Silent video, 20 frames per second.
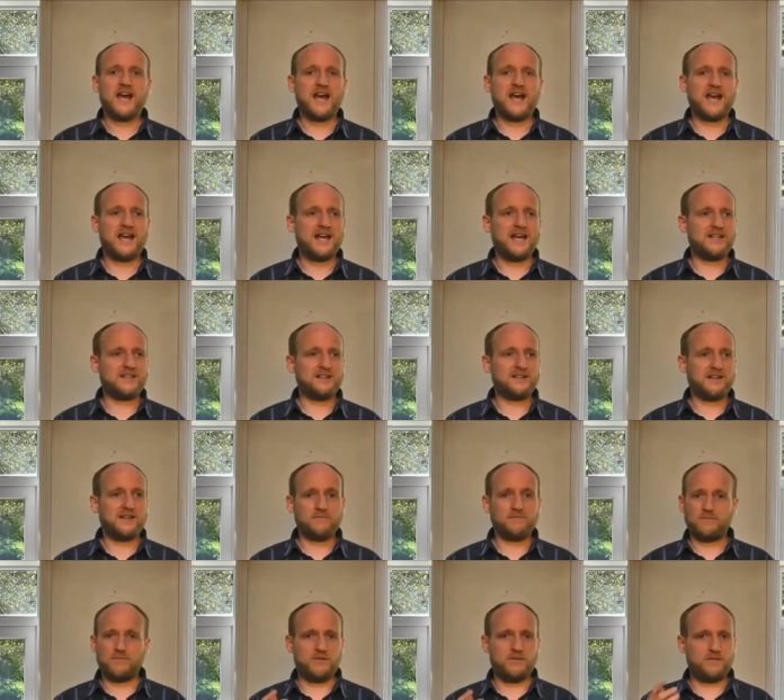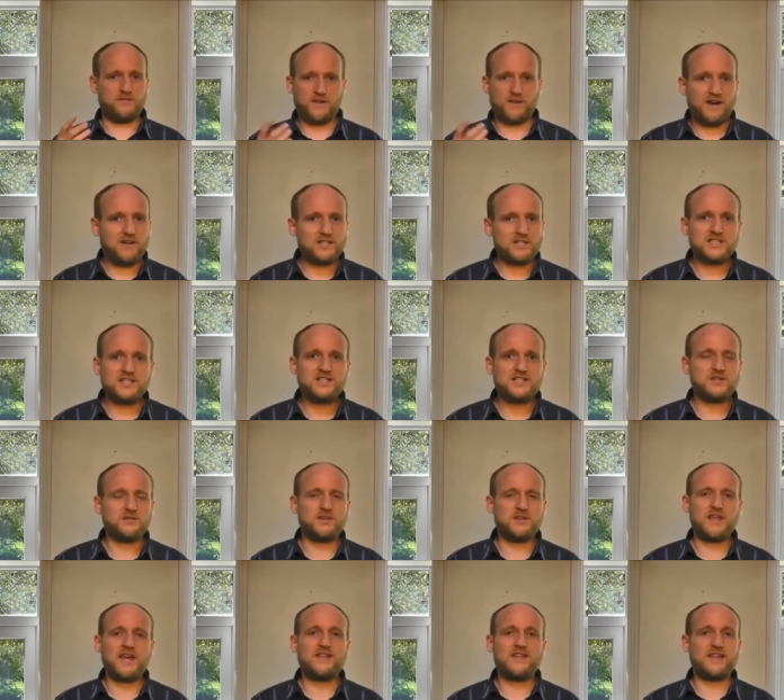and the Pharisees
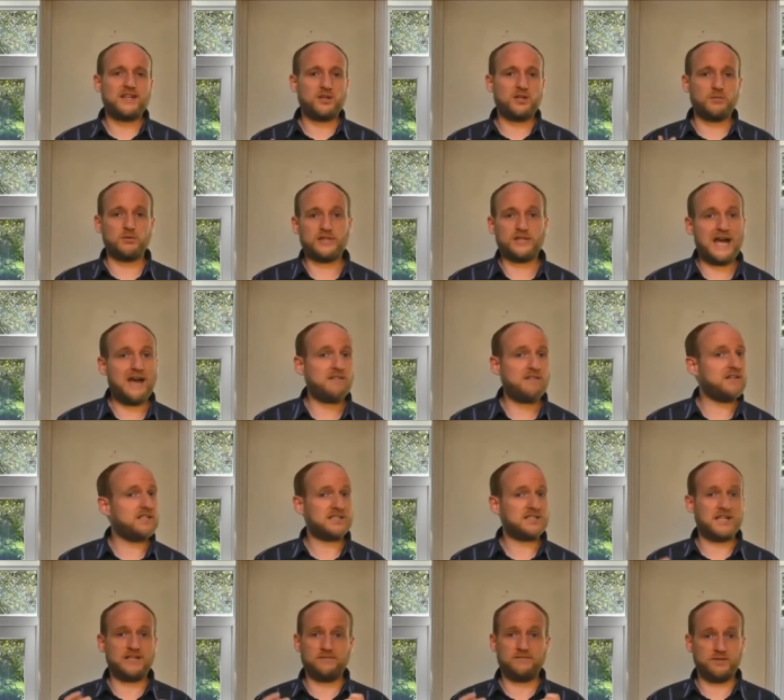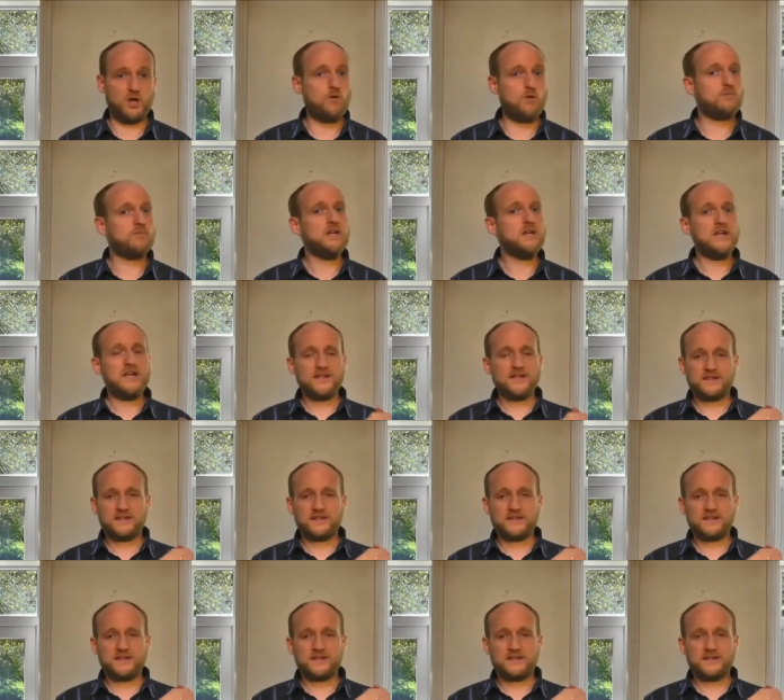who are there they double down. They say nope,